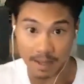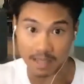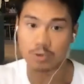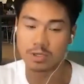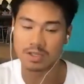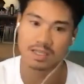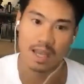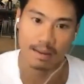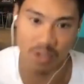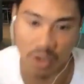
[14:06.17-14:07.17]
And you did the
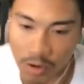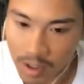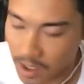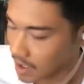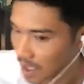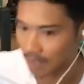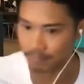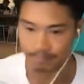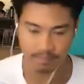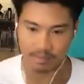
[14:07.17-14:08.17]
same. So
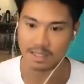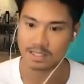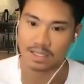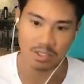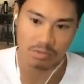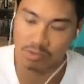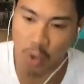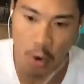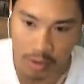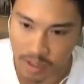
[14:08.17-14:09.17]
um, that's that's
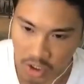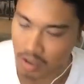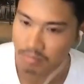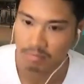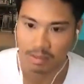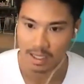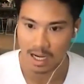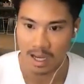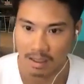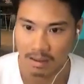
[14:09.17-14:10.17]
totally good. Like
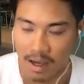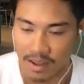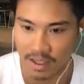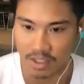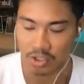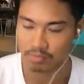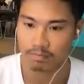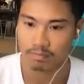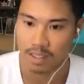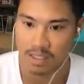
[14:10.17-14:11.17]
I, I think it's
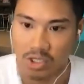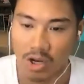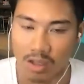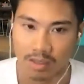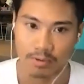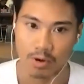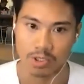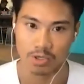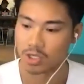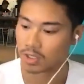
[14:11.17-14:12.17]
It's a solid
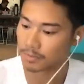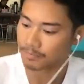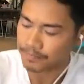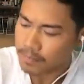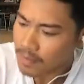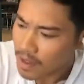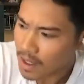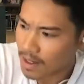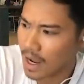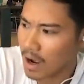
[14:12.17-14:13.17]
approach that you took.
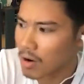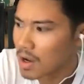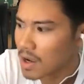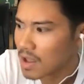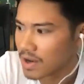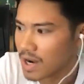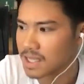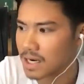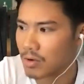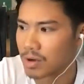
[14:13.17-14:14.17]
Now, the
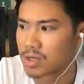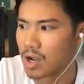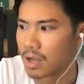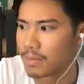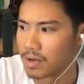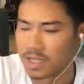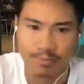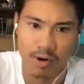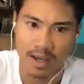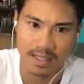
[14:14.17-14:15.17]
next thing I want to talk about is
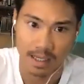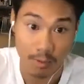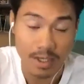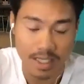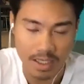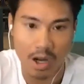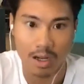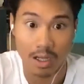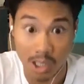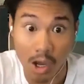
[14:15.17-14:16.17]
pricing. And we did
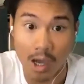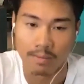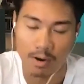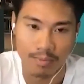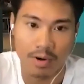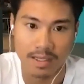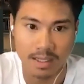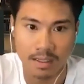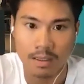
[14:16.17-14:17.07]
talk a lot about pricing.